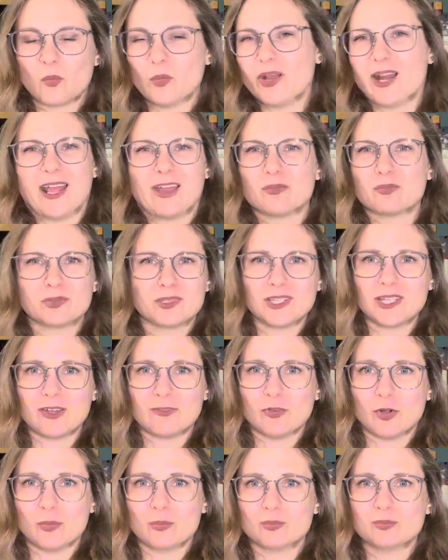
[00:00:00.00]
I really
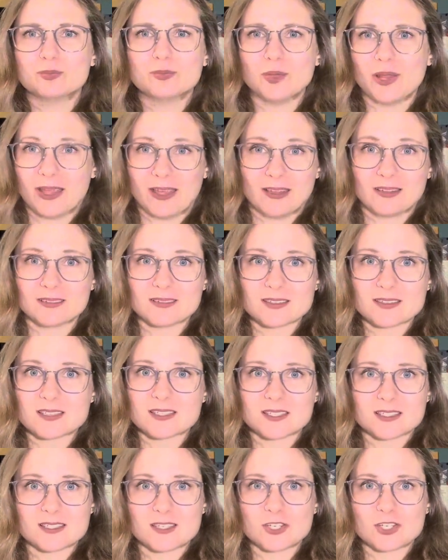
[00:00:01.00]
have no plans
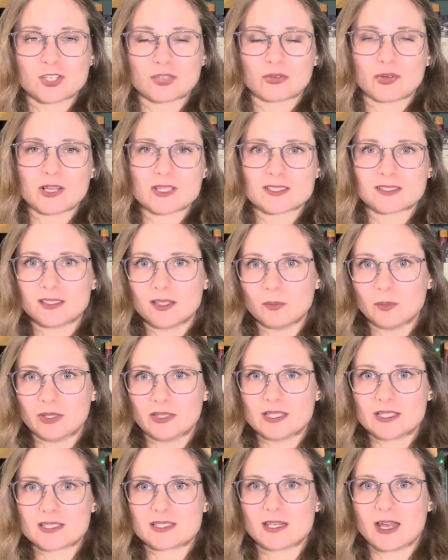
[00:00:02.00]
to stitch the rest of them
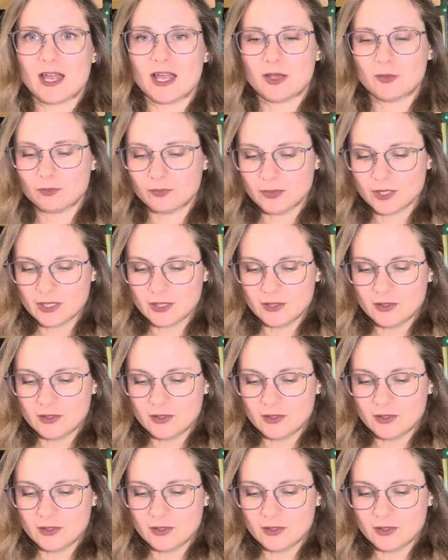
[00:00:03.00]
at this time.